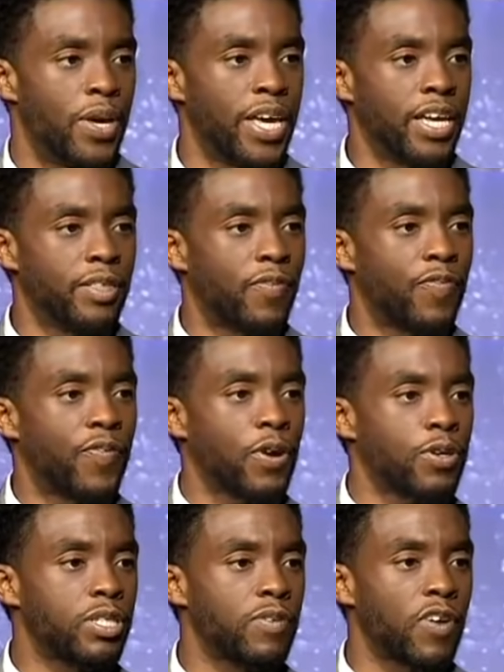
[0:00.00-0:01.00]
being the
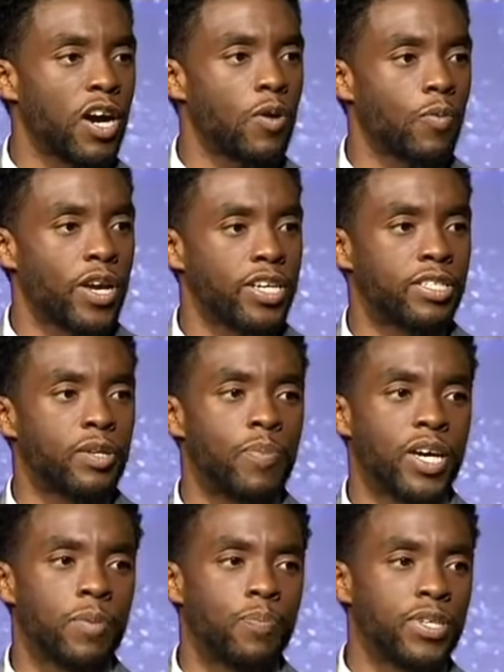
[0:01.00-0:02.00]
first of our race to
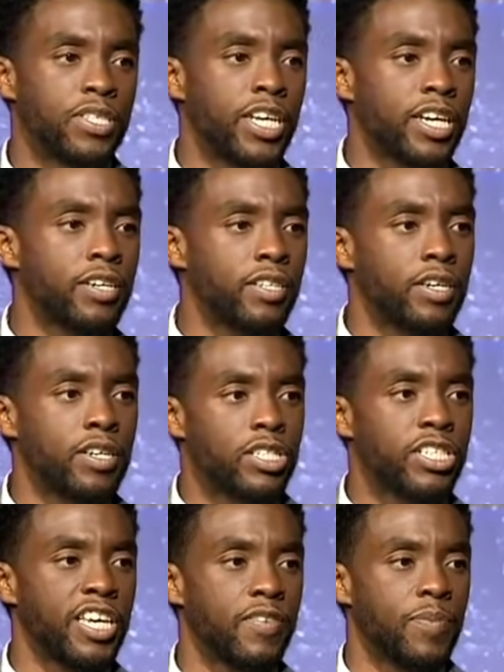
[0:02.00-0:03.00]
make a particular
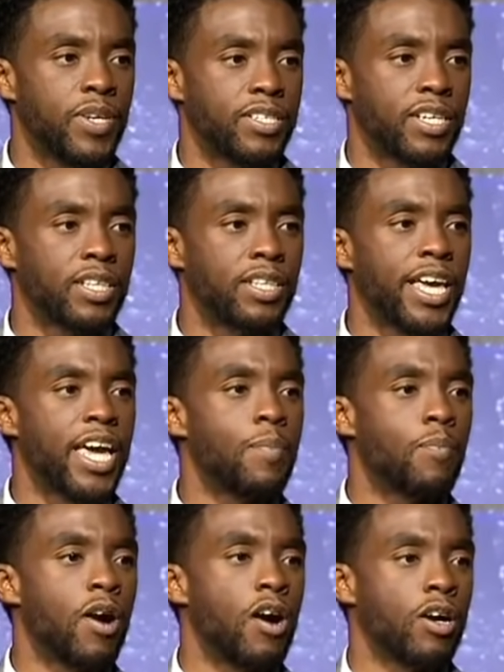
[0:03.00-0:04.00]
achievement is a
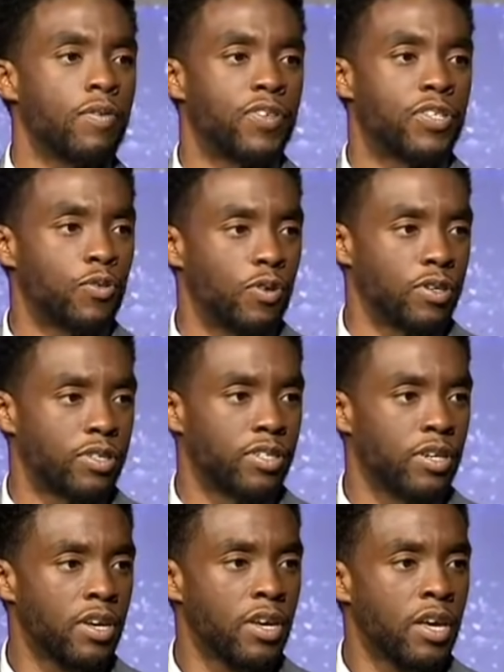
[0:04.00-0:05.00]
landmark of
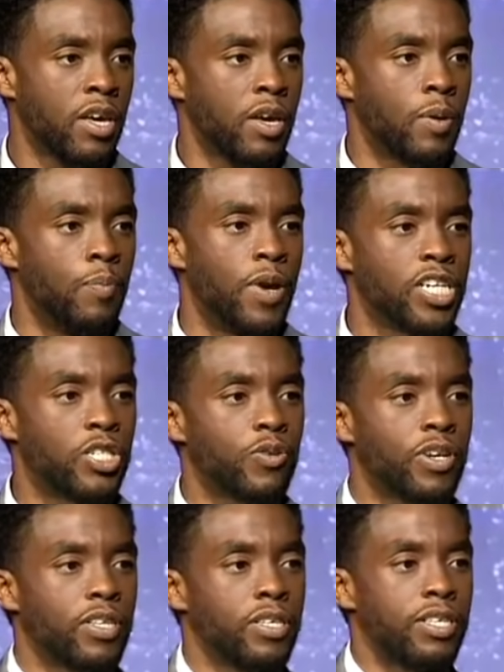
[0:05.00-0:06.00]
sorts,
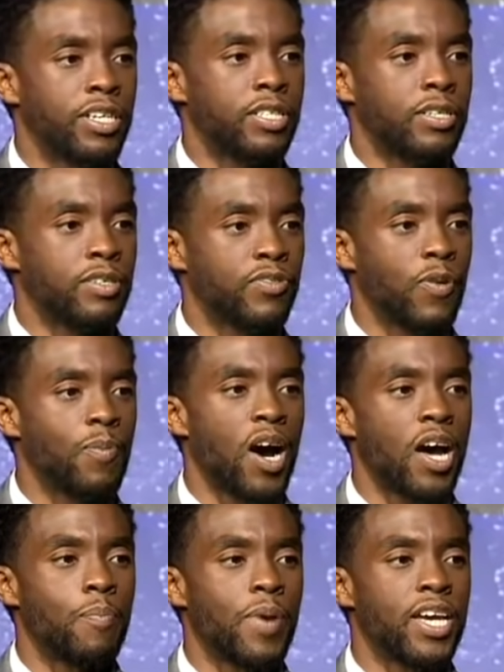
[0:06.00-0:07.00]
measuring the distance from
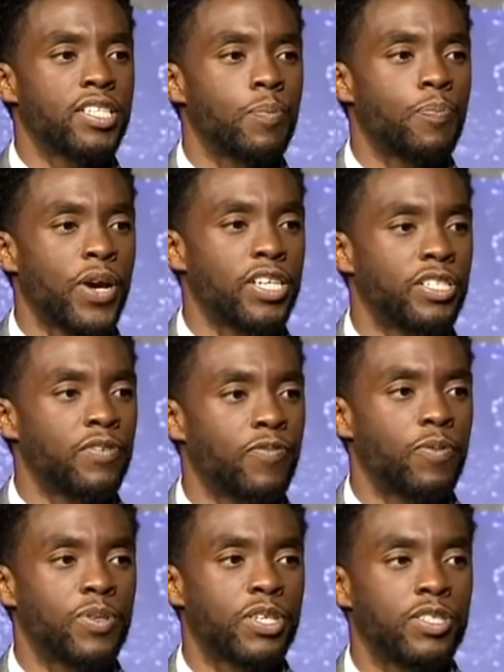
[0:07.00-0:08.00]
our
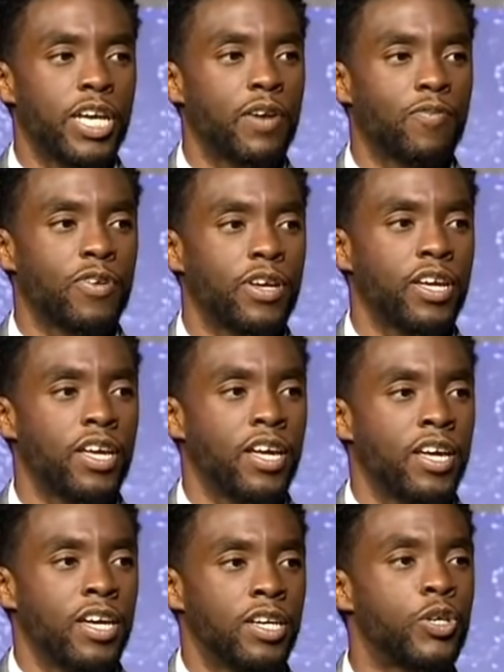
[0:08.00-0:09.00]
emancipation from slavery
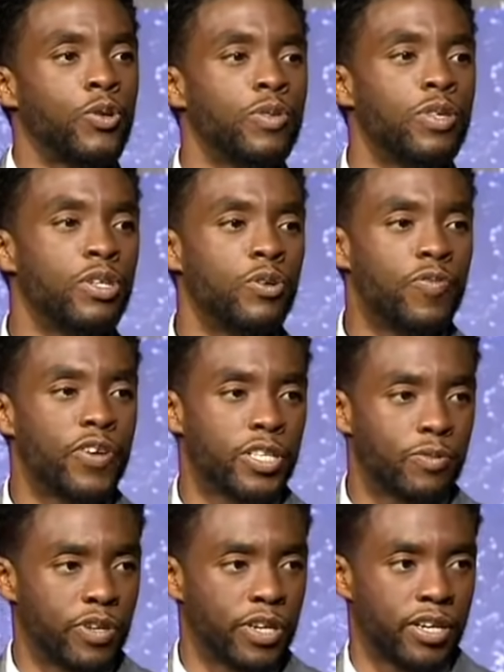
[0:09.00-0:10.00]
to the new
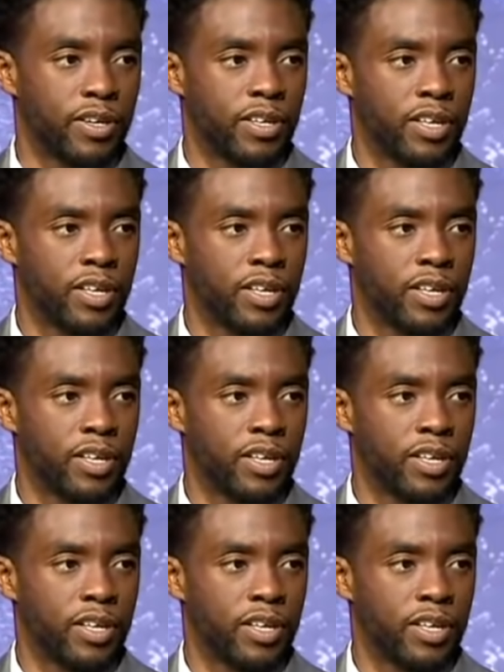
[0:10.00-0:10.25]
victory.